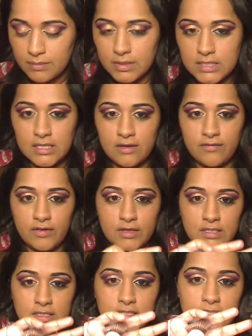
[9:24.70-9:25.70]
me see if you
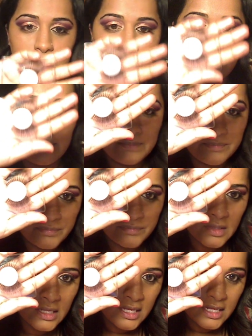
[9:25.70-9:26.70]
can see it.
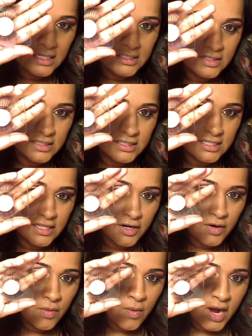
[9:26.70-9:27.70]
So you can see
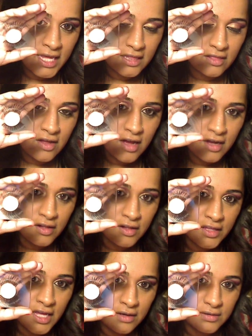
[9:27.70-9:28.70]
they're quite long
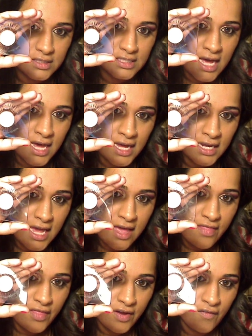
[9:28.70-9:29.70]
on the outside
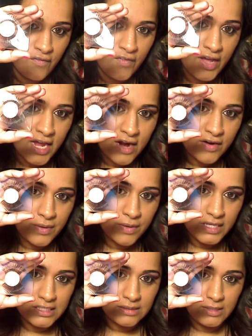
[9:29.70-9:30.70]
and they're very
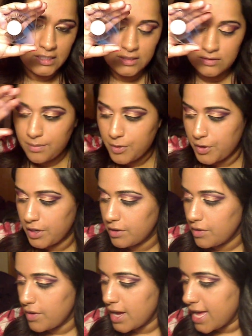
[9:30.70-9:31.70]
wispy. So I'm going to
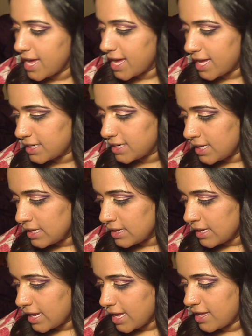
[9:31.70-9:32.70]
go ahead
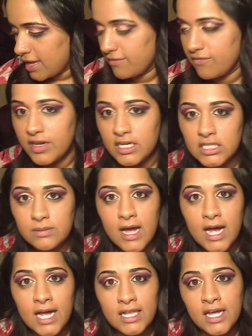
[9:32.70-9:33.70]
and finish
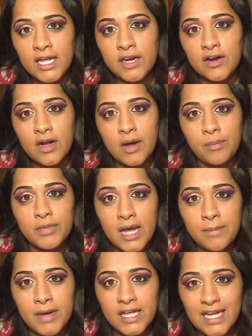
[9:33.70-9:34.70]
my eyeliner,
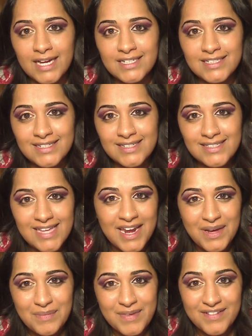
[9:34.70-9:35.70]
apply my lashes,
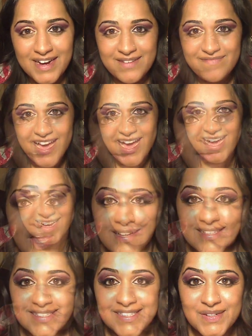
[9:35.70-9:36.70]
and I'll be right back.
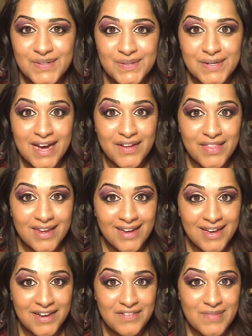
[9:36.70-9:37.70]
Okay, so now that I
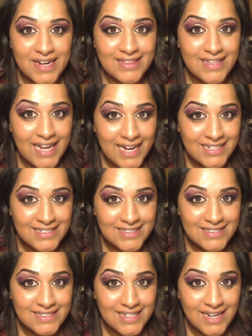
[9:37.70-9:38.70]
have my
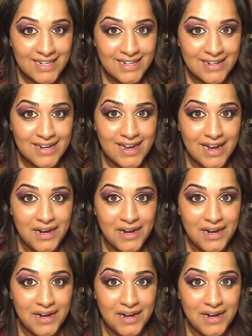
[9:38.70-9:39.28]
lashes done,